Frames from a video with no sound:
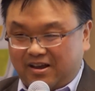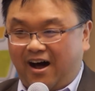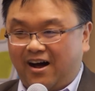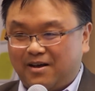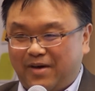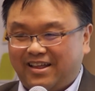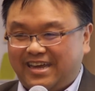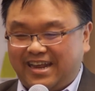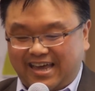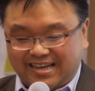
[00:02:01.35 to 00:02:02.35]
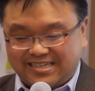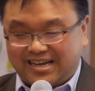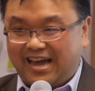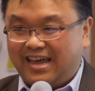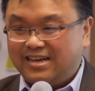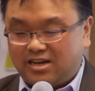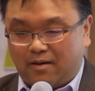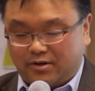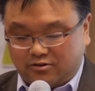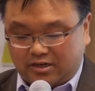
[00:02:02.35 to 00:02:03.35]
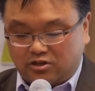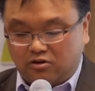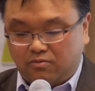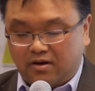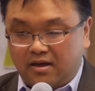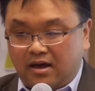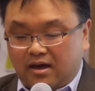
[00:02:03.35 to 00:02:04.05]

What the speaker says: talk about in his commentary to